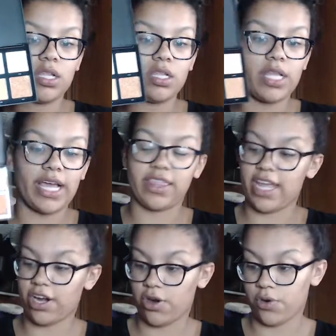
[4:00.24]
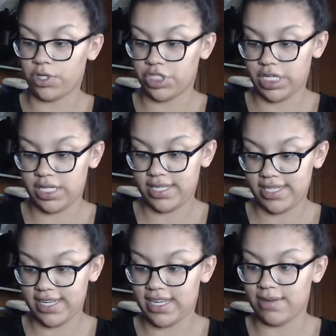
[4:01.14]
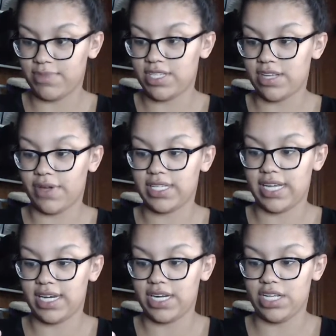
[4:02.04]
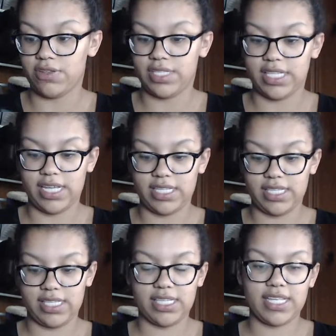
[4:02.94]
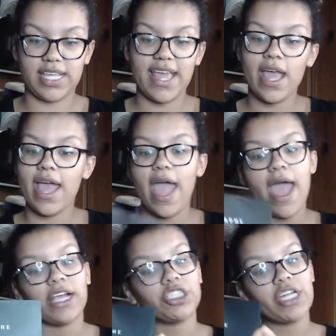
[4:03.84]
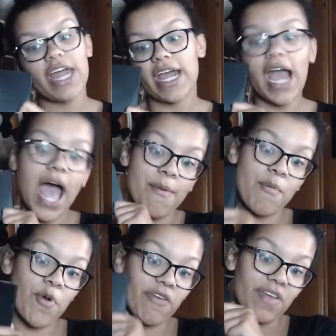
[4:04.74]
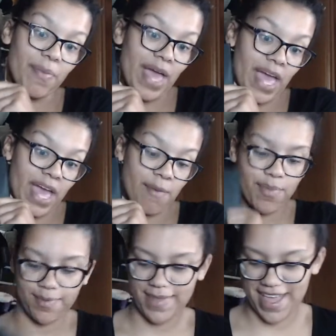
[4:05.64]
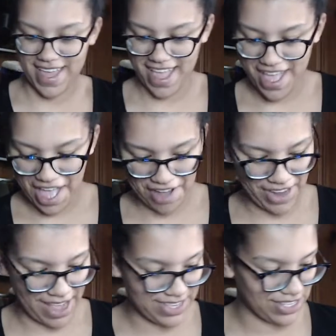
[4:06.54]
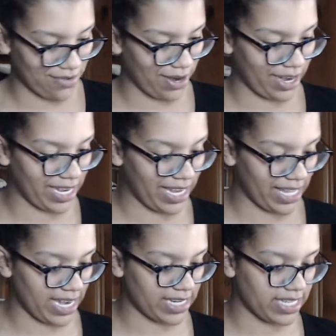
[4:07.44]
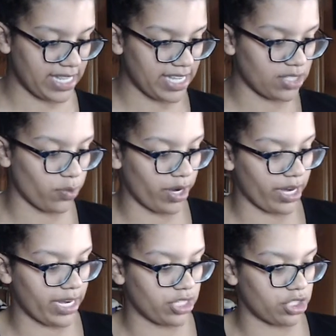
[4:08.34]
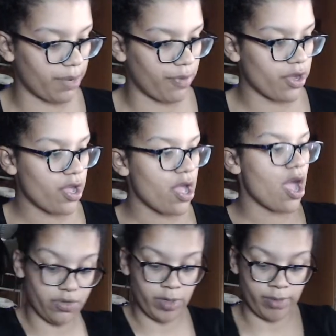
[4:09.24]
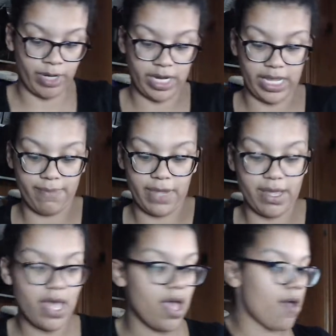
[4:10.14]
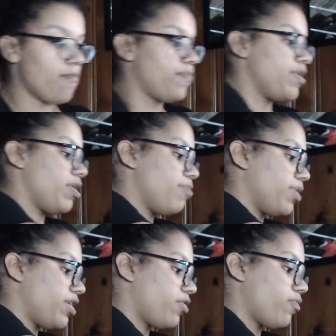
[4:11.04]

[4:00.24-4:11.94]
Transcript: like, they're gorgeous, and I'm so excited to use this. Hashtag, I'm a Morphe babe. Okay, so we're going to get into this. We are going to jump. I'm going to get my beauty blender